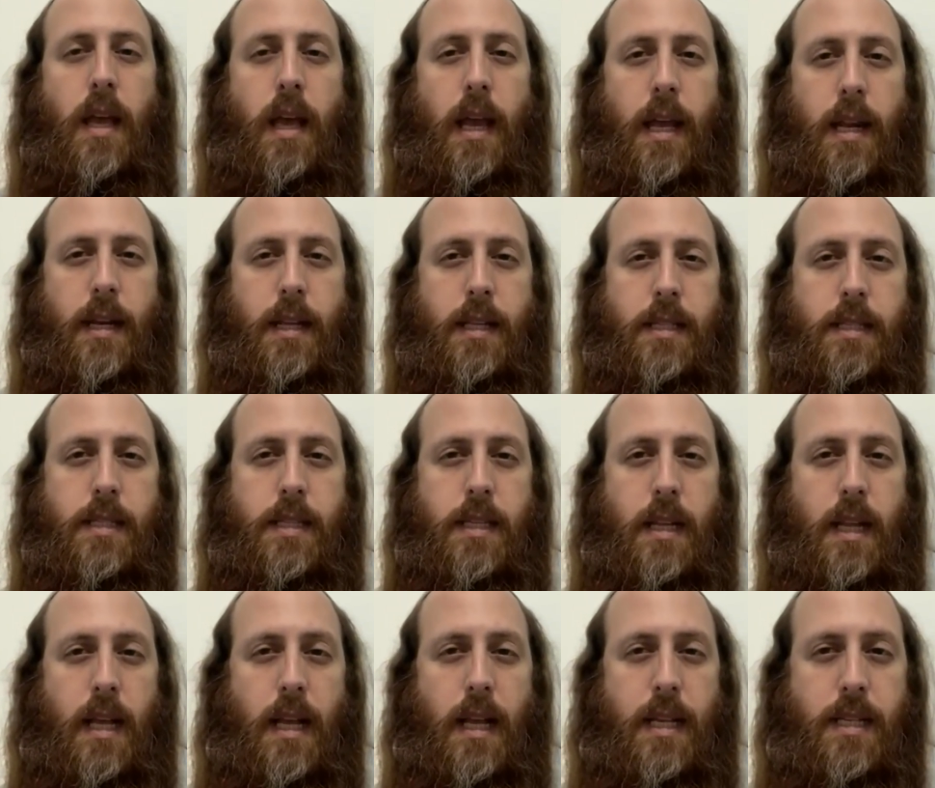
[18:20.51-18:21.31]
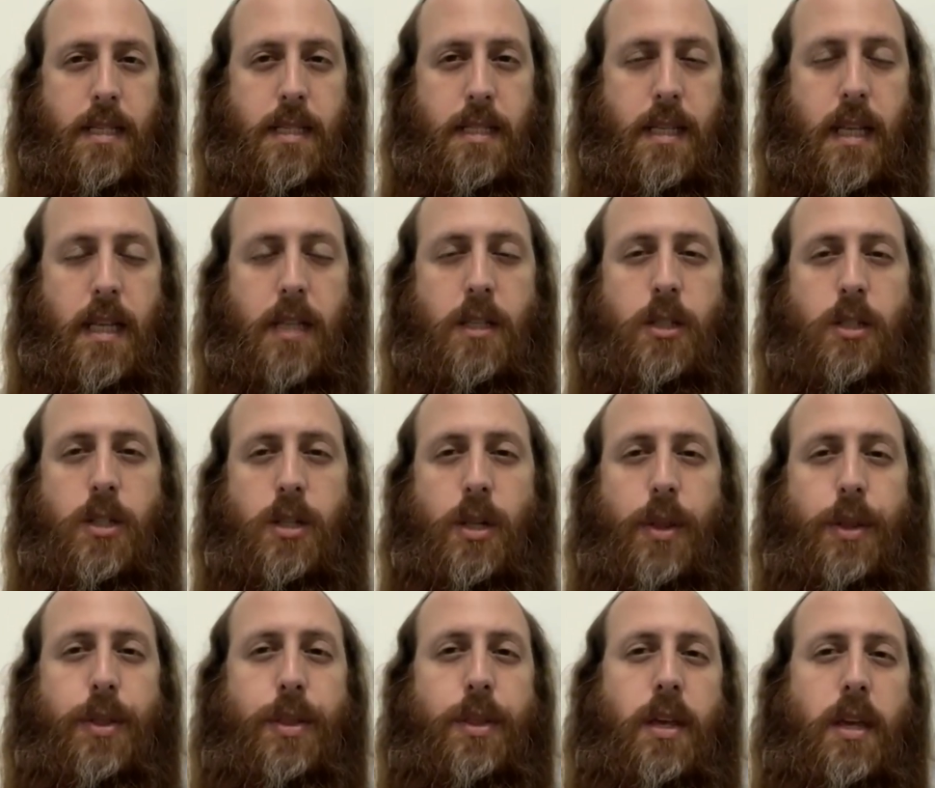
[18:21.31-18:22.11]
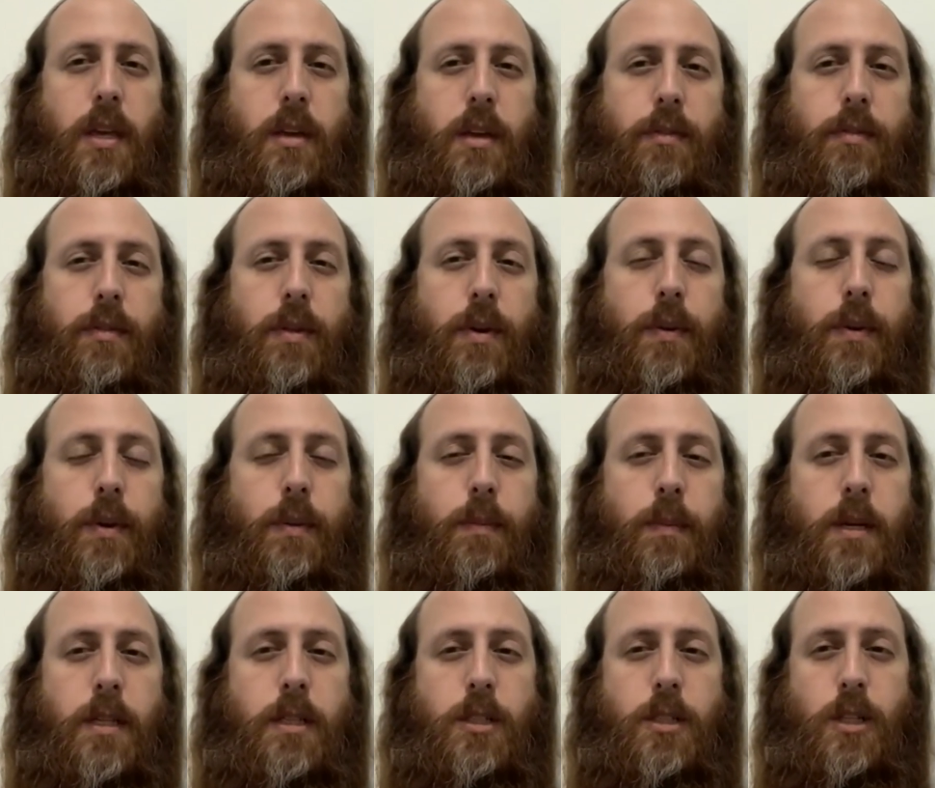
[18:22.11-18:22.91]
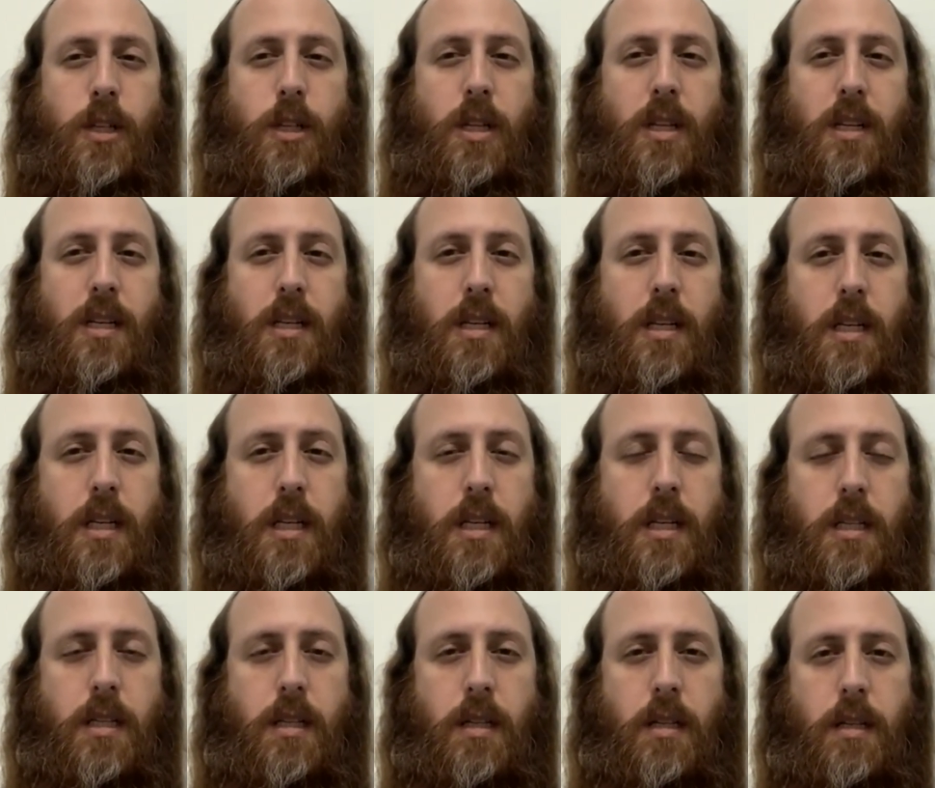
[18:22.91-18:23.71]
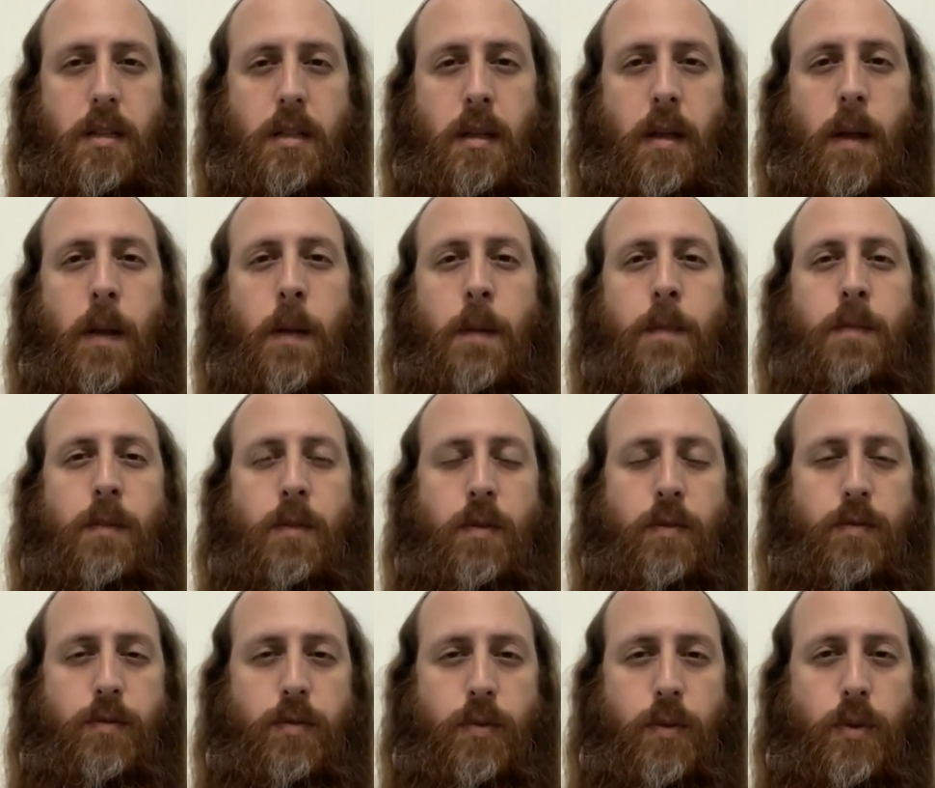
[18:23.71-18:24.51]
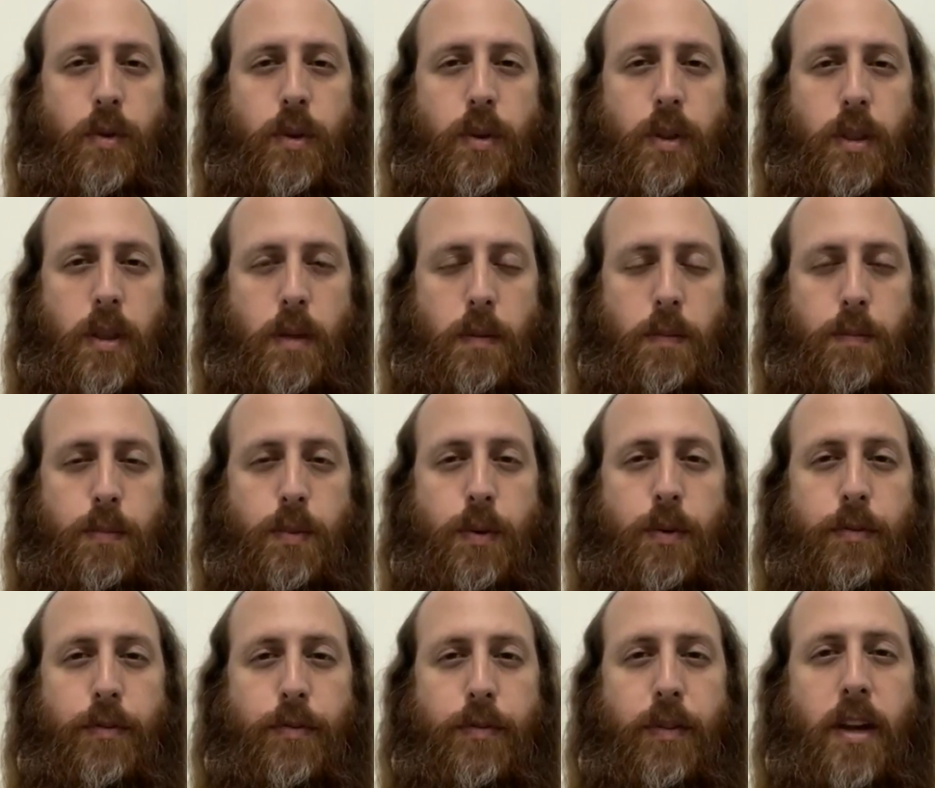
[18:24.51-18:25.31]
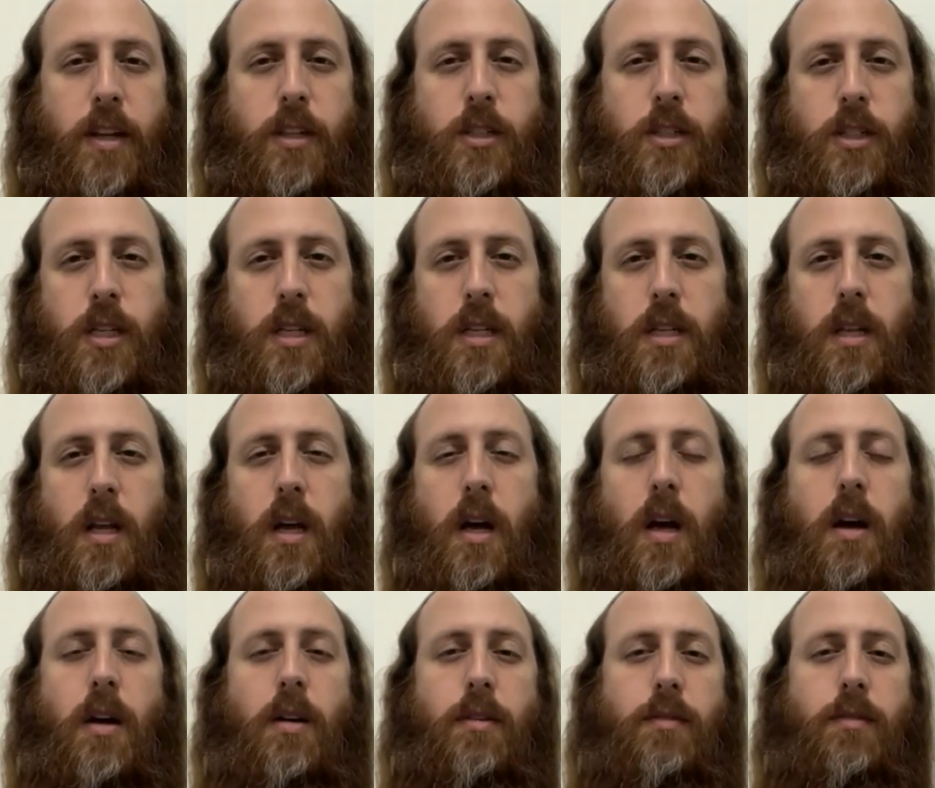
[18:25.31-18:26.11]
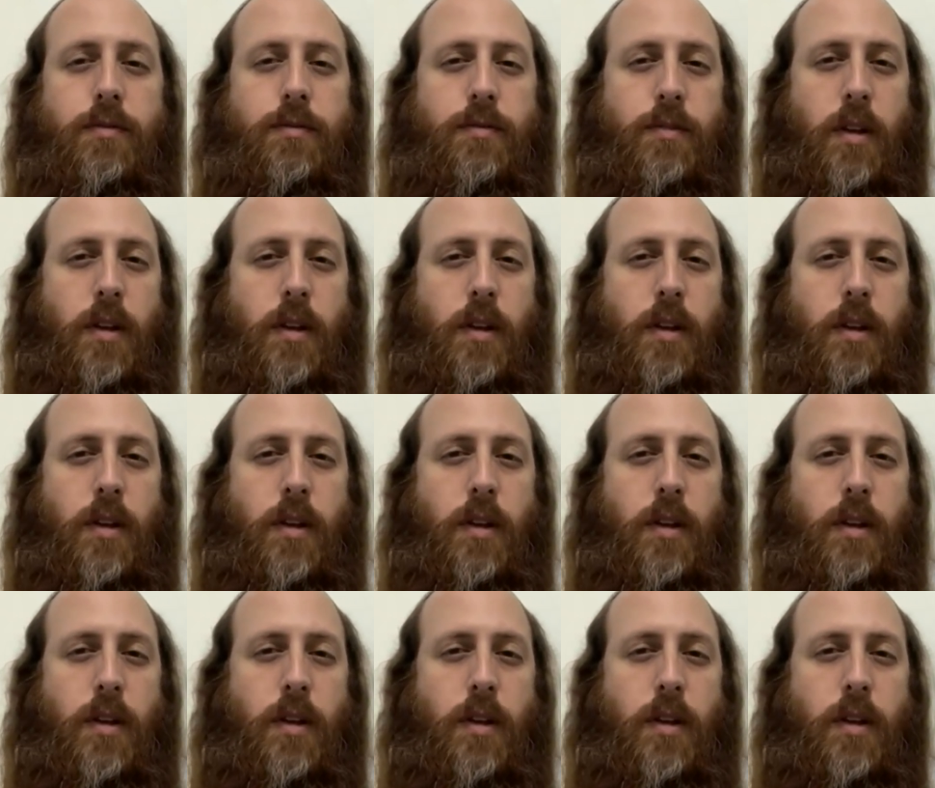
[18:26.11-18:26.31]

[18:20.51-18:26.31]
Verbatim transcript: And it's an essential thing, very much needed for the perfection of